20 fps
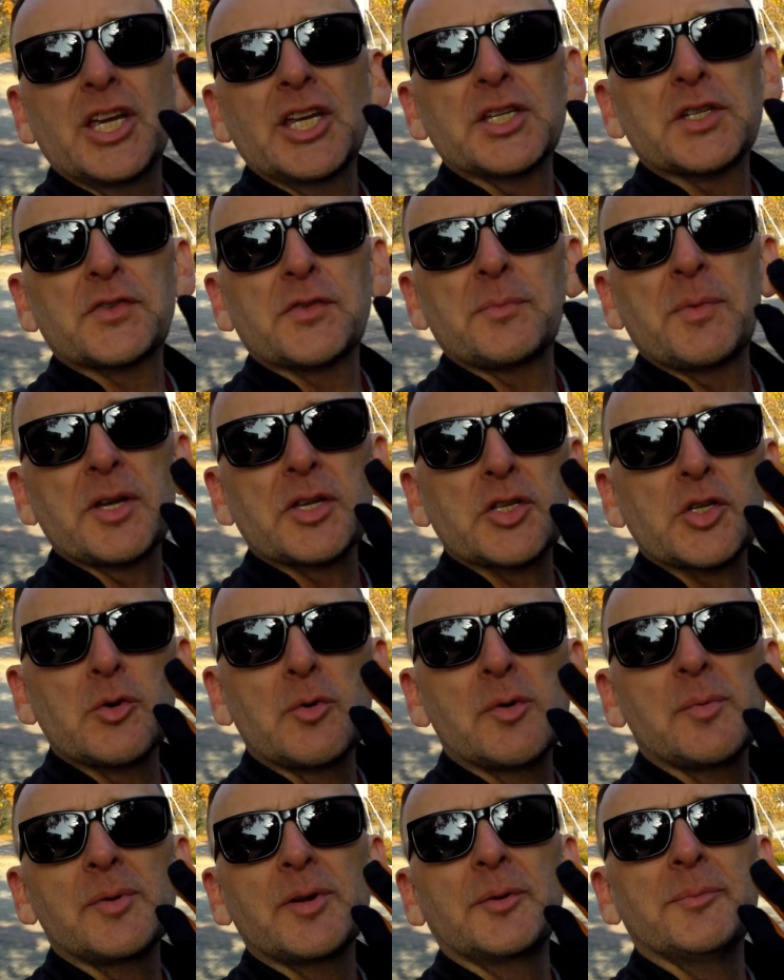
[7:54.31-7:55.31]
I changed from my
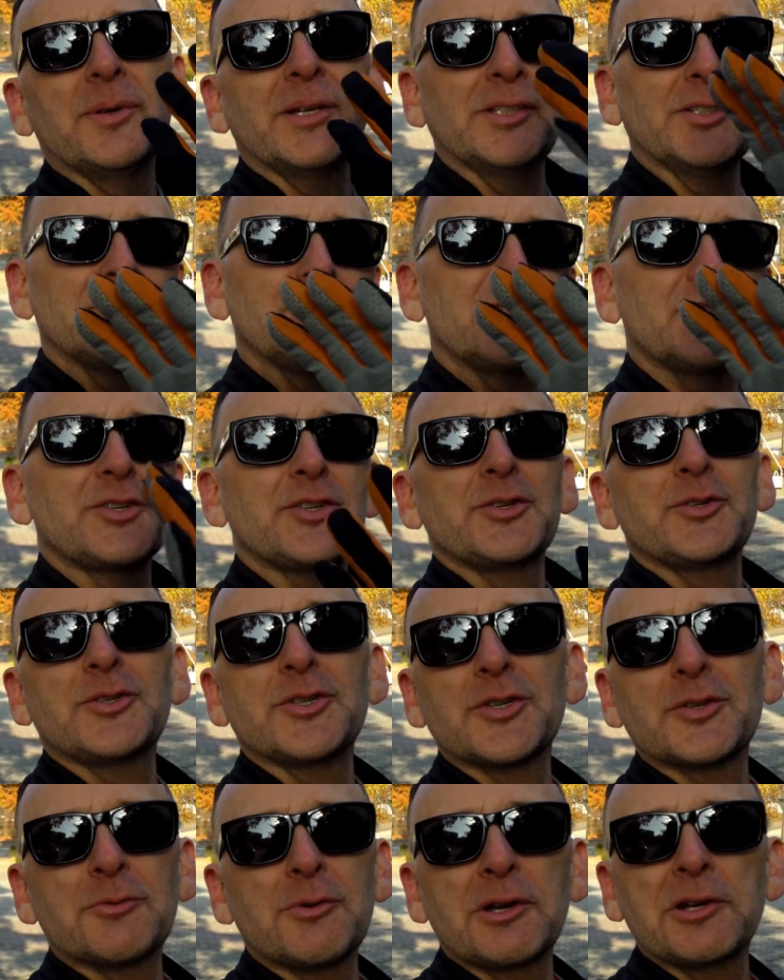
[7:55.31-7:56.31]
snowmobile mittens
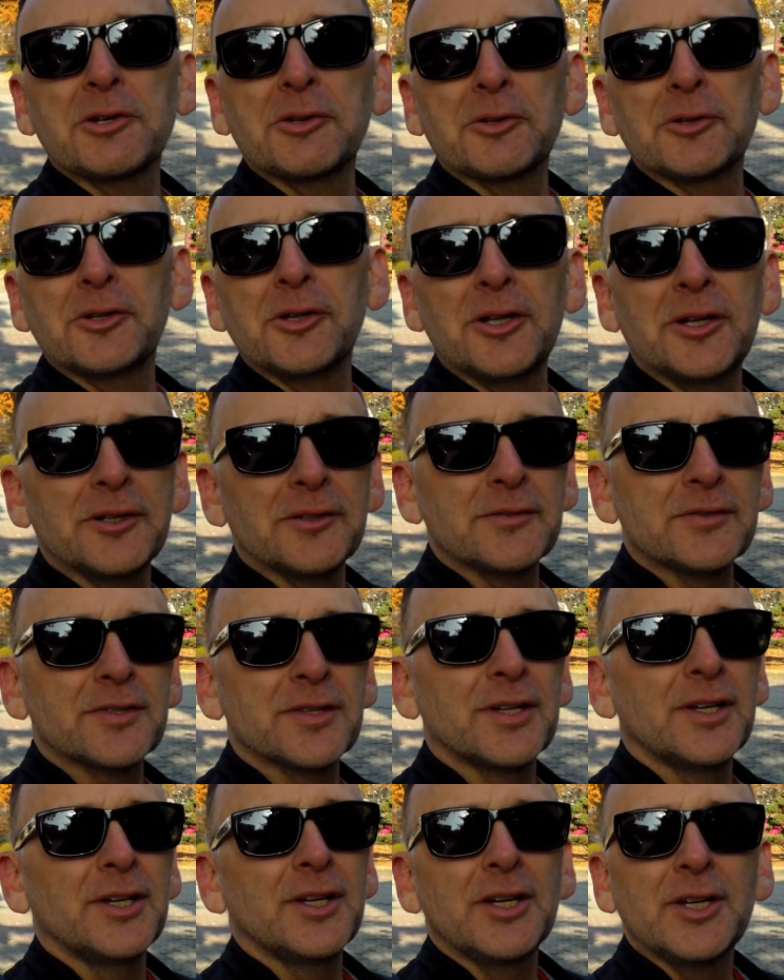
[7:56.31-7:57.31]
to just regular
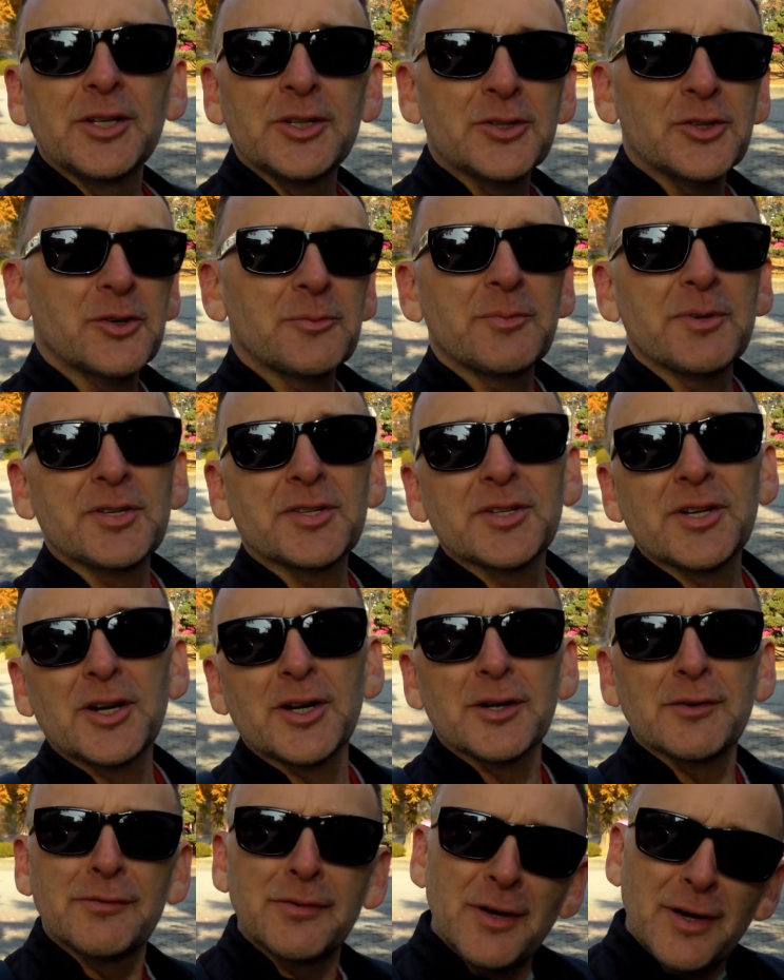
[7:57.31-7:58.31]
gloves. Took my
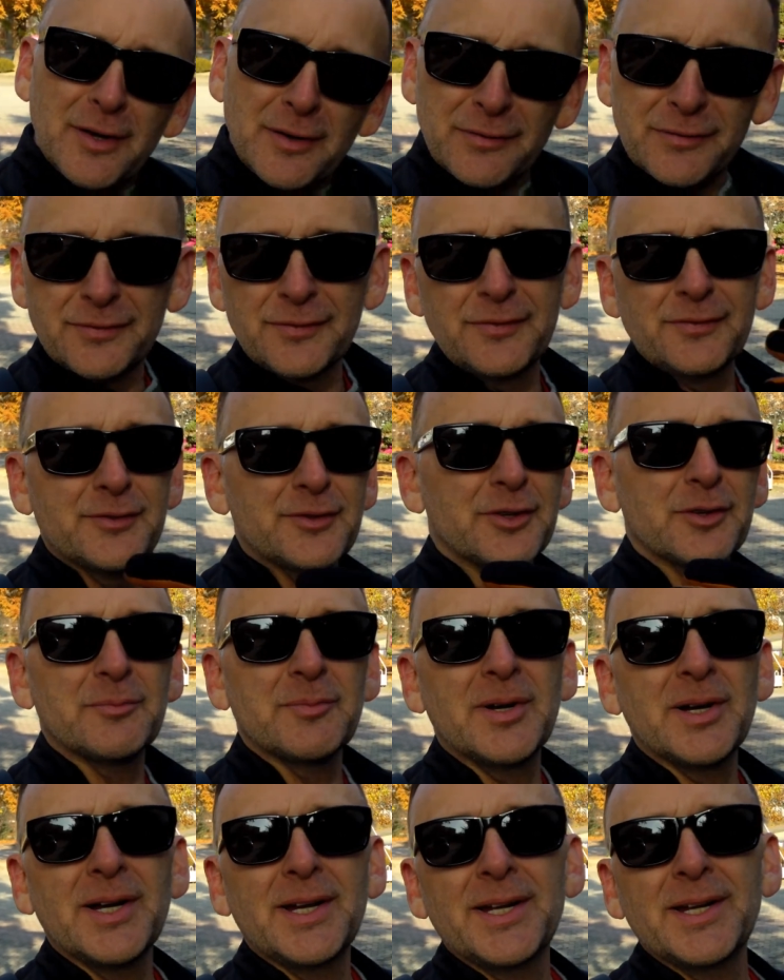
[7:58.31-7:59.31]
scarf off,
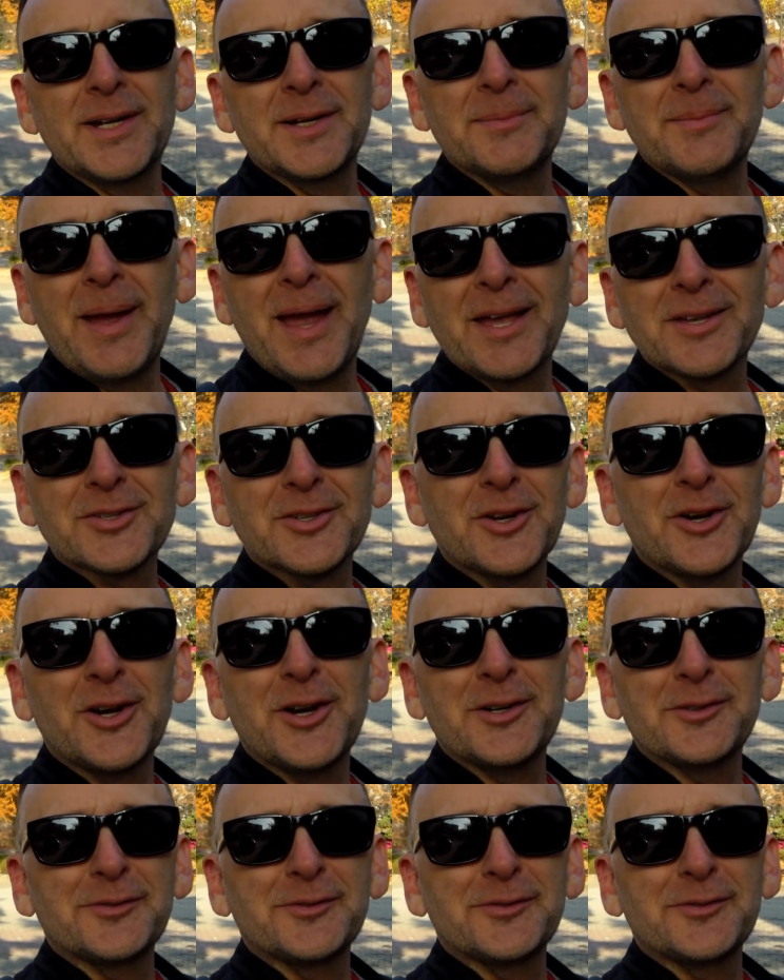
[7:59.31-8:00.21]
took my uh, mask